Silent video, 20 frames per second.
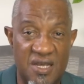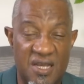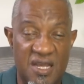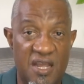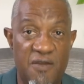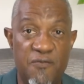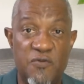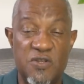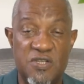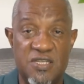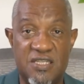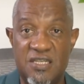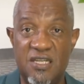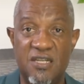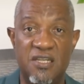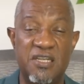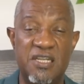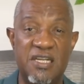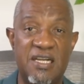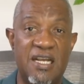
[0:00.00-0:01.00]
If you're
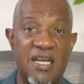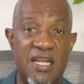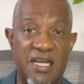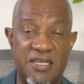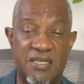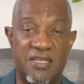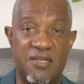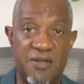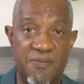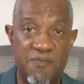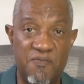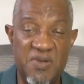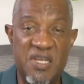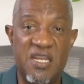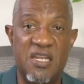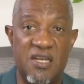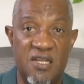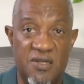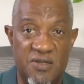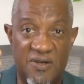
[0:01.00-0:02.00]
still neglecting
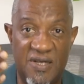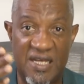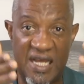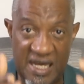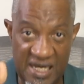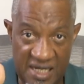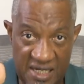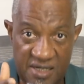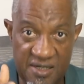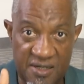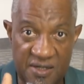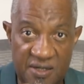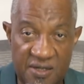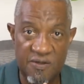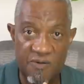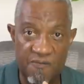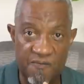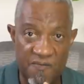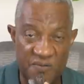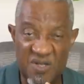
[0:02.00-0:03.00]
being a dad,
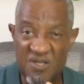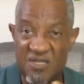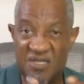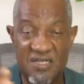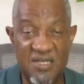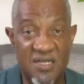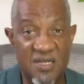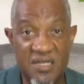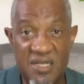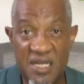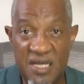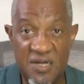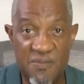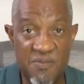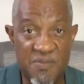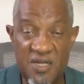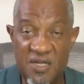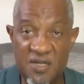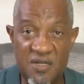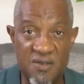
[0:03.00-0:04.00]
you're still
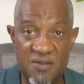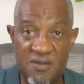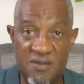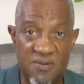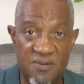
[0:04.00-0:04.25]
deadbeat.